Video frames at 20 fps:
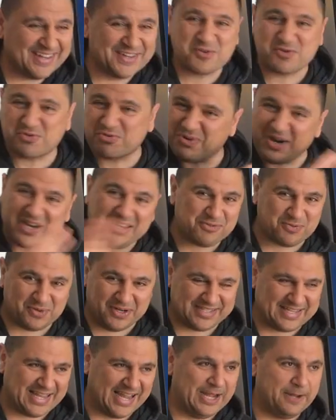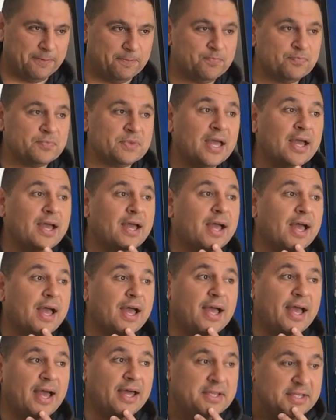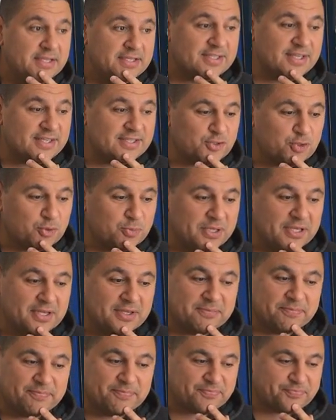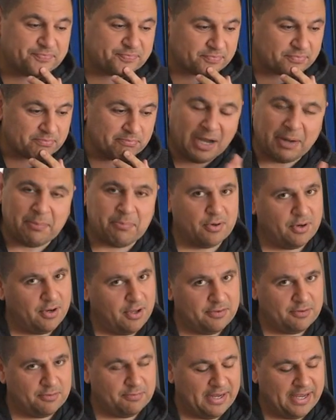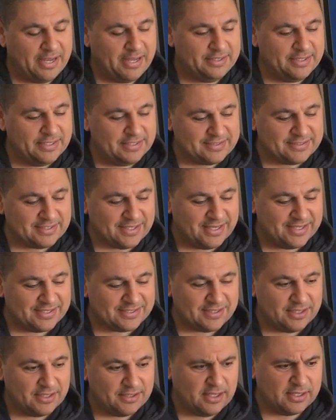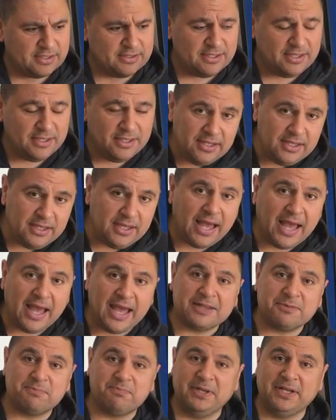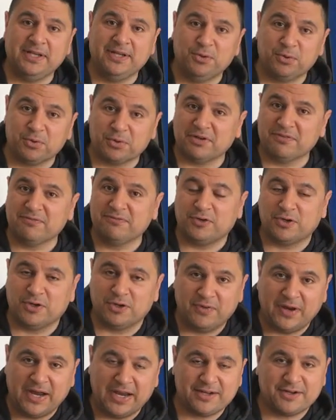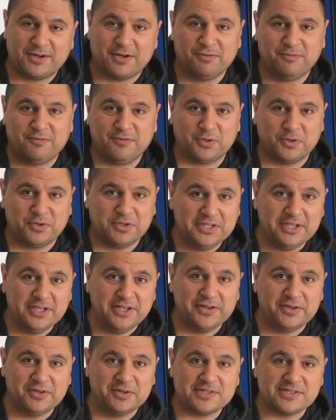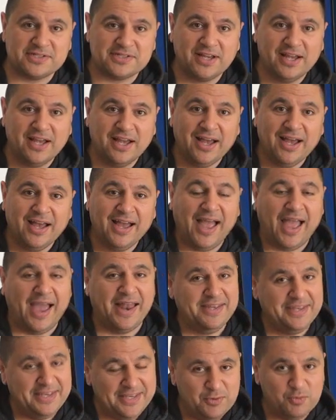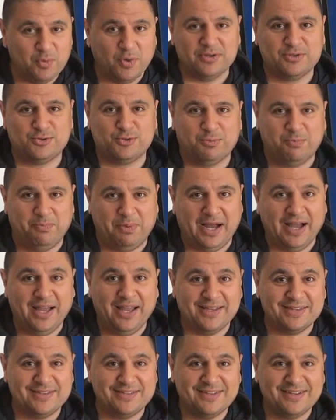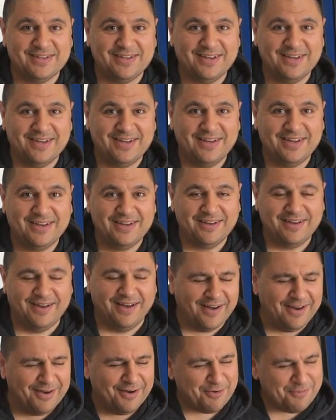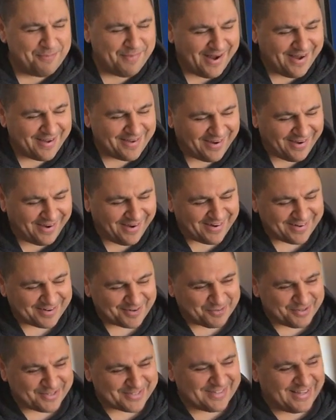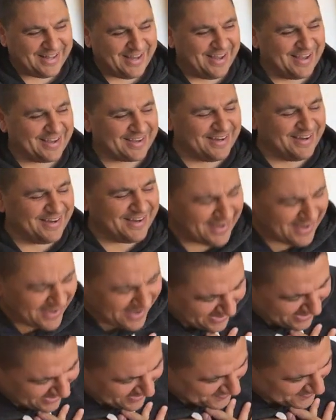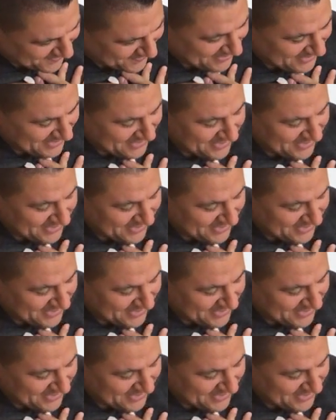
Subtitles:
Great guy. And he says to me, my brother, man, he says that he had been looking for a radical for years and he wants to buy it. Oh, my heart was like, oh,